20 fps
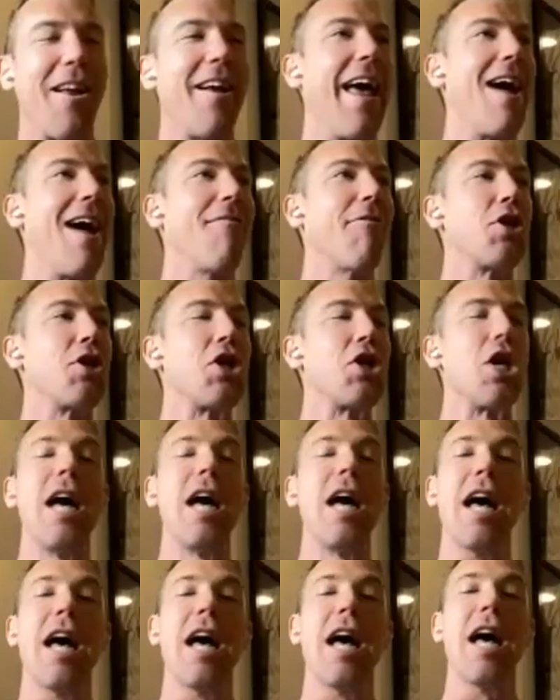30 on average.
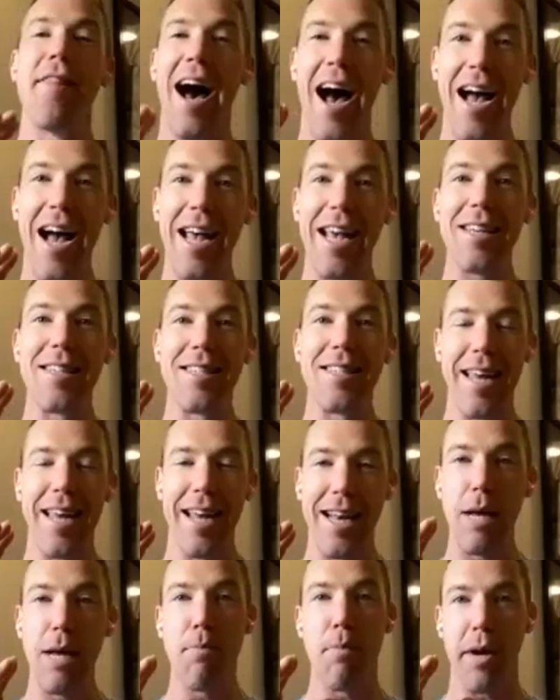The
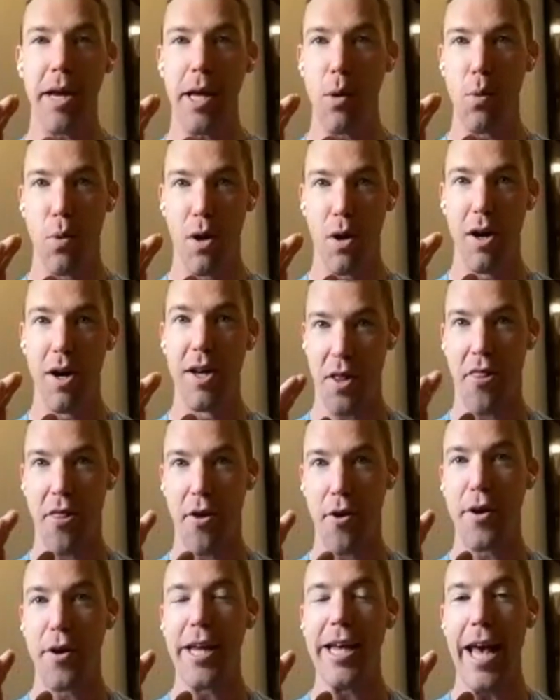highest anybody
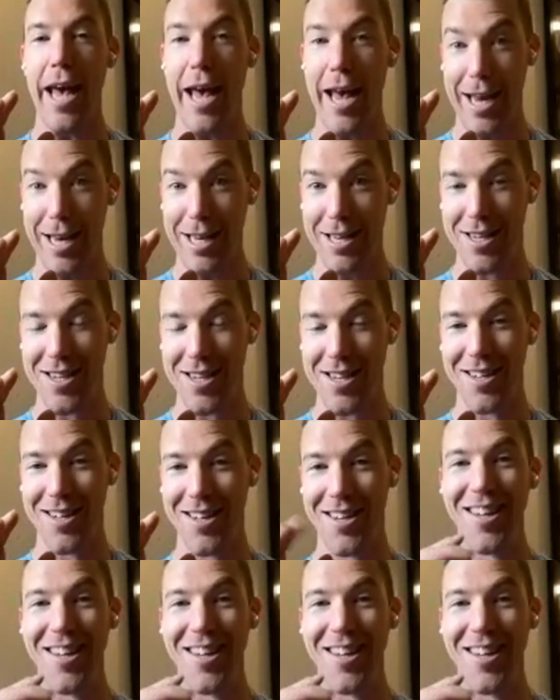was a 38.